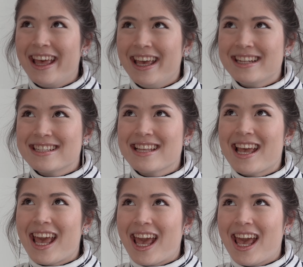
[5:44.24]
it's
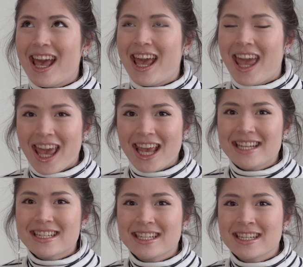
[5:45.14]

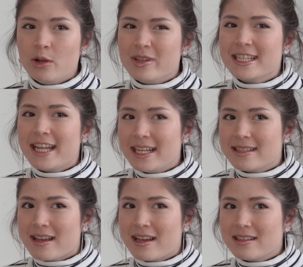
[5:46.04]
eight, no, is it eight
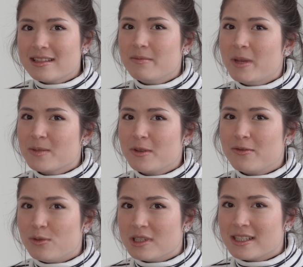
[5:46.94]
sizes? It must be
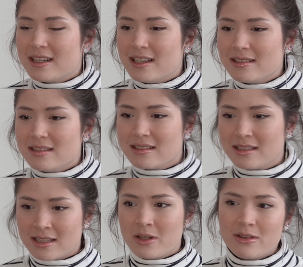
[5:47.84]
four sizes.
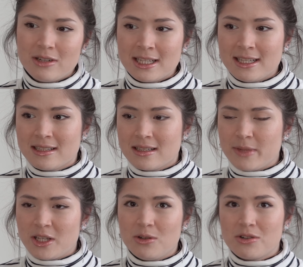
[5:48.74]
36 is
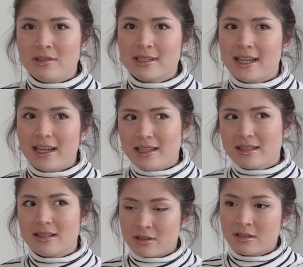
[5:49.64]
my usual
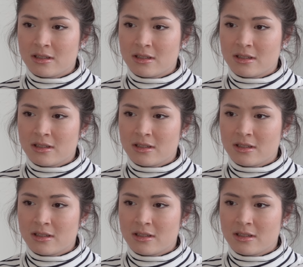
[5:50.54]
size.